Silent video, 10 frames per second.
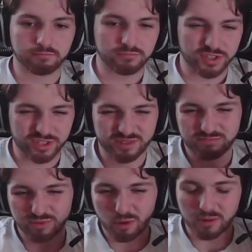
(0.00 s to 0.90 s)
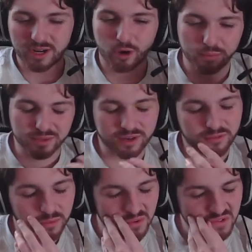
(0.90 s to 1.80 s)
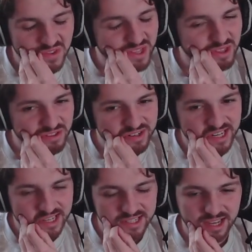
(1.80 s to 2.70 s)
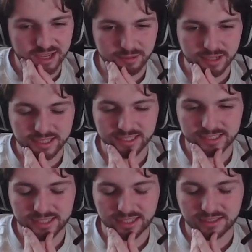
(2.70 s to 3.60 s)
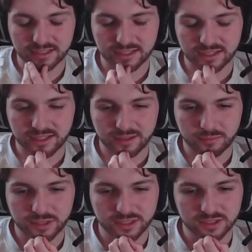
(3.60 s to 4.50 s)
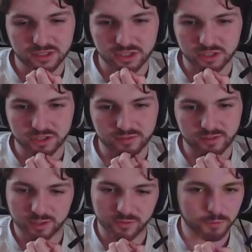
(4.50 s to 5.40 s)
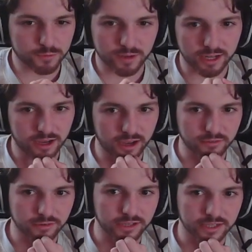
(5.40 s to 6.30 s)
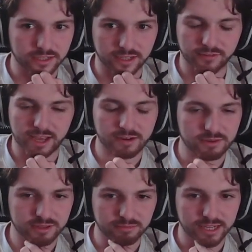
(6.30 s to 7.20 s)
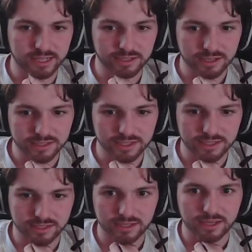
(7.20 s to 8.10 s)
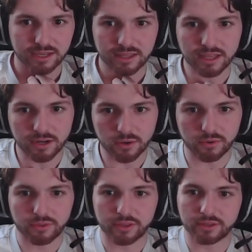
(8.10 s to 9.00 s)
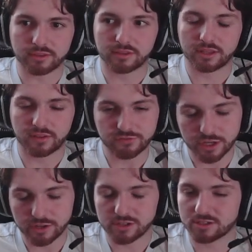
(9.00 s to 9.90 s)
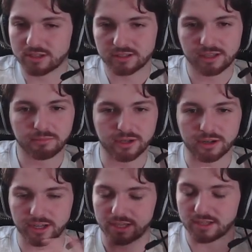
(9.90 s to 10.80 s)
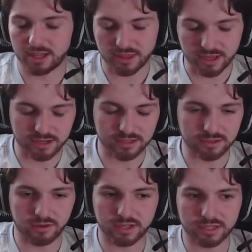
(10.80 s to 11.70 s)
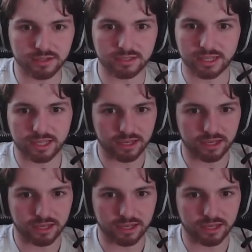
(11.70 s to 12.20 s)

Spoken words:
just probably opt out for one of the other three decks I played instead. Because it feels very high rolly. Anyone that played last season, they know that if Charizard sets up early, there is not a single deck that can